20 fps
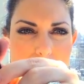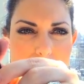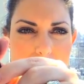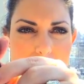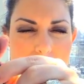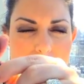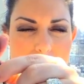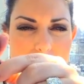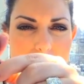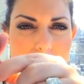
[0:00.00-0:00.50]

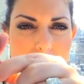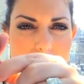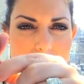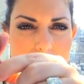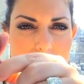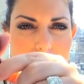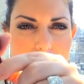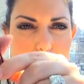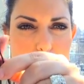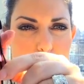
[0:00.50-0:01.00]
this
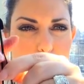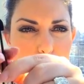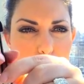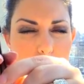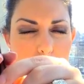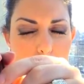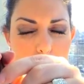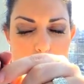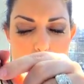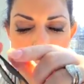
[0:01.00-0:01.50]
end which will
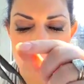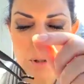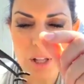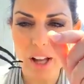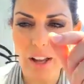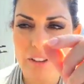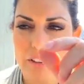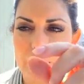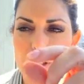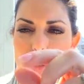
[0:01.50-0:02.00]
help you
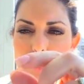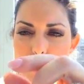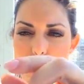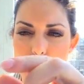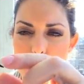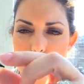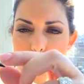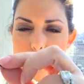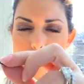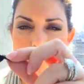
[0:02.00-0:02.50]
apply the
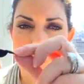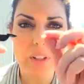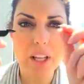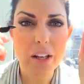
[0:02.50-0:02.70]
glue